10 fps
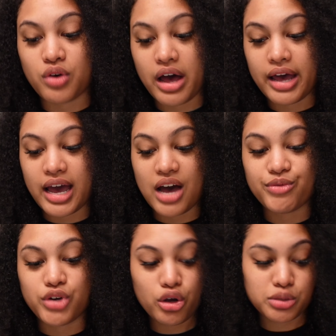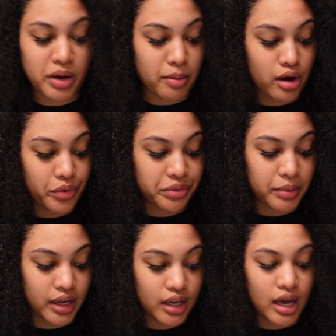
I have no spray bottle with me.